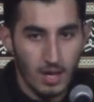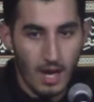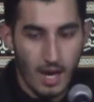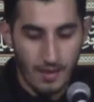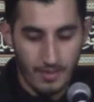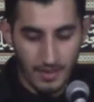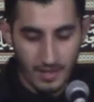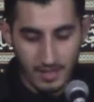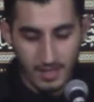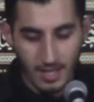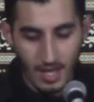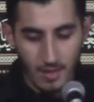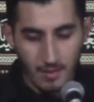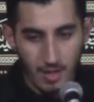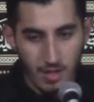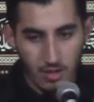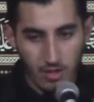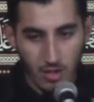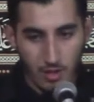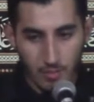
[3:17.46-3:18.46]
And this came
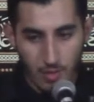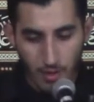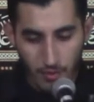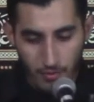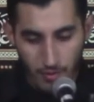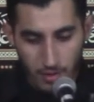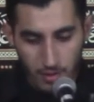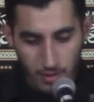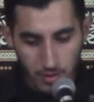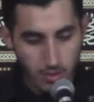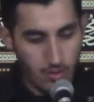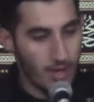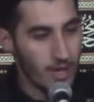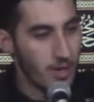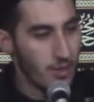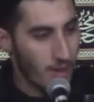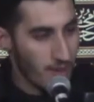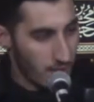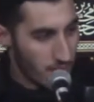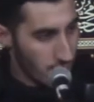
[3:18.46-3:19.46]
down to the Prophet straight
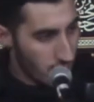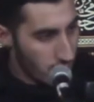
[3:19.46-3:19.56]
away.